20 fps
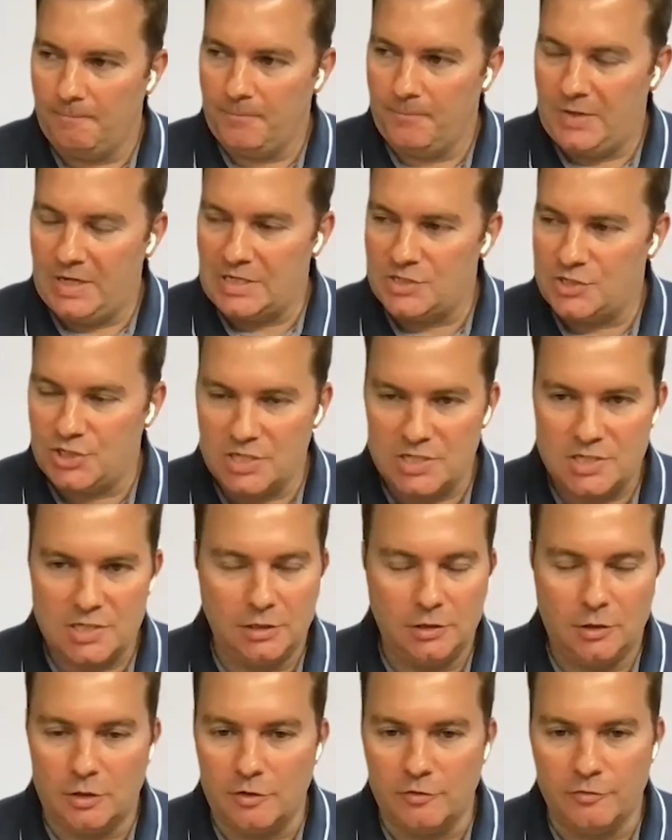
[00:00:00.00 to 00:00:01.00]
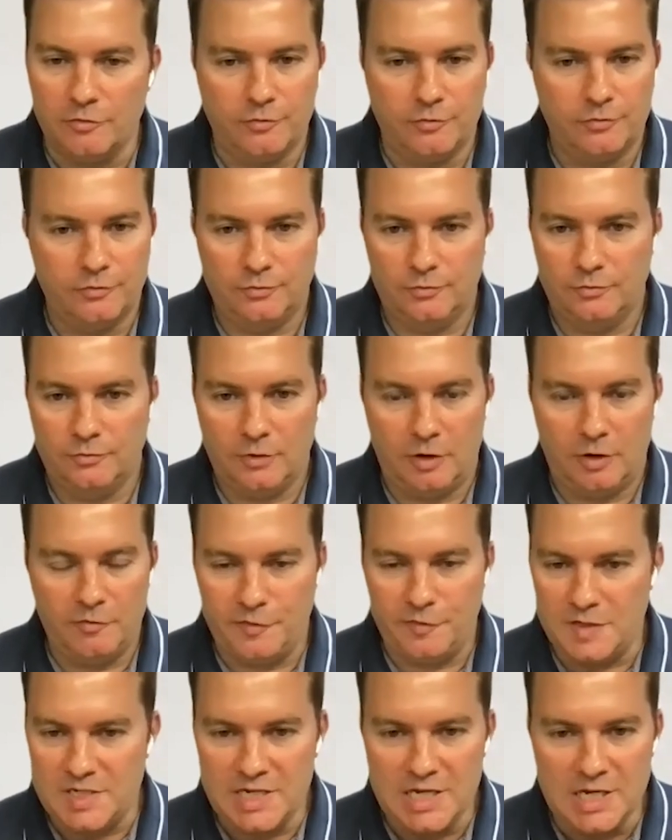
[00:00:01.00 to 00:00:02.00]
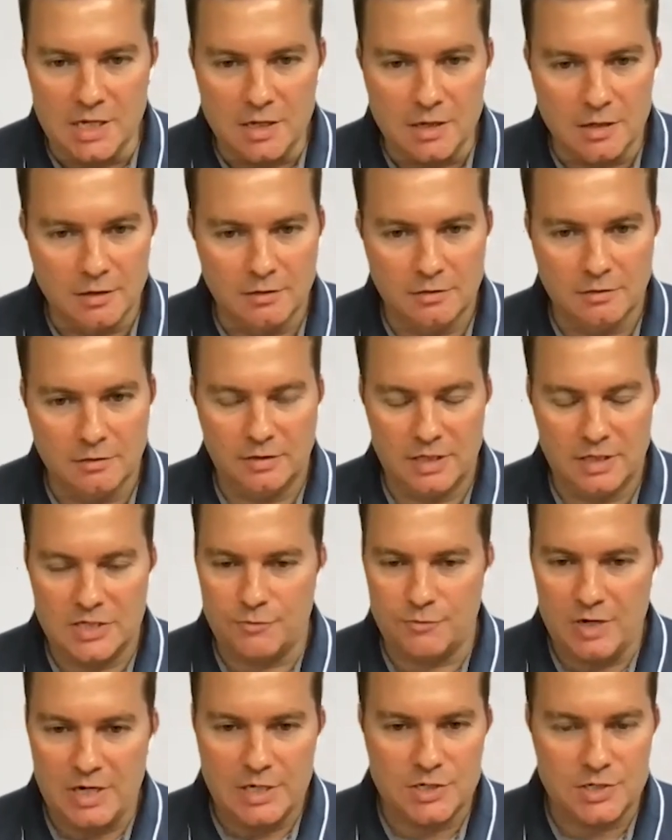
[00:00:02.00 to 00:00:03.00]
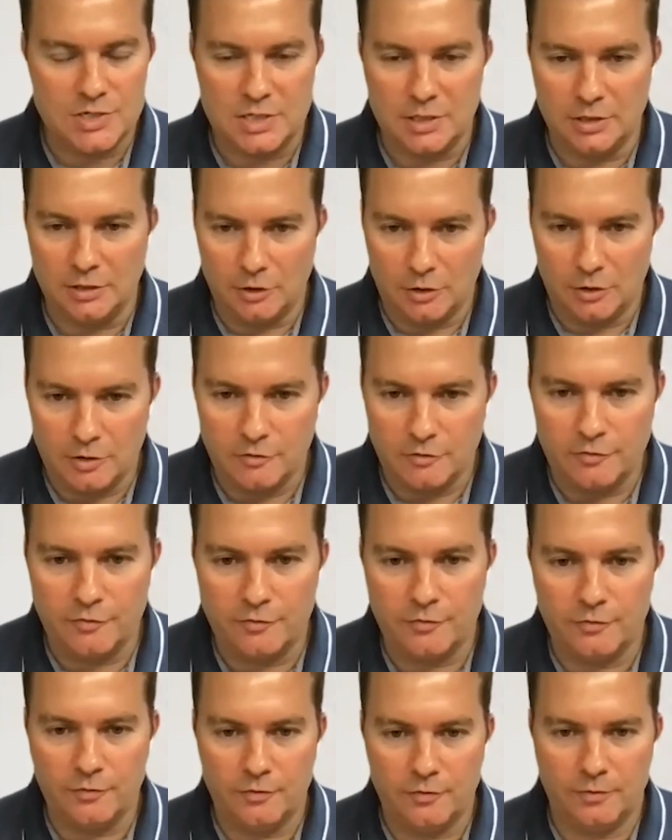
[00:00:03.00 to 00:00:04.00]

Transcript: there's just a lot of fatigue. There's really just a lot of